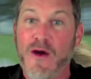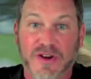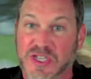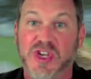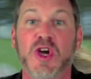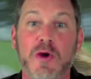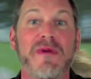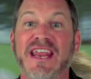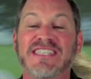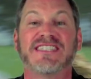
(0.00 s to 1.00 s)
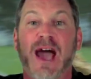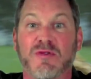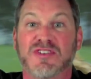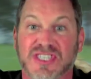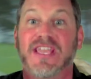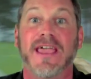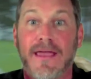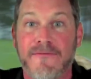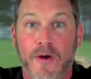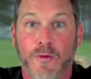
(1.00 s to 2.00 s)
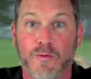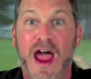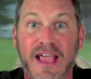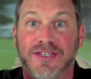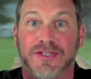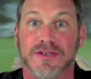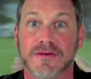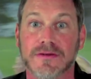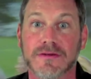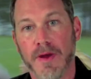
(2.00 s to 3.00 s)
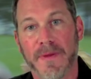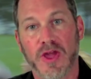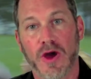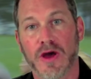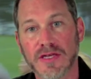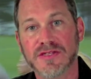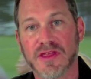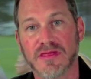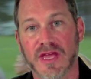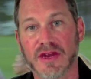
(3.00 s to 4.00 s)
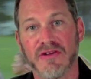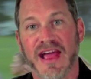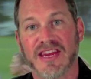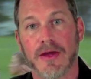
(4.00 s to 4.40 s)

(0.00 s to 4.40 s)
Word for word: over two minutes, that was Steve Reich. But because the theater had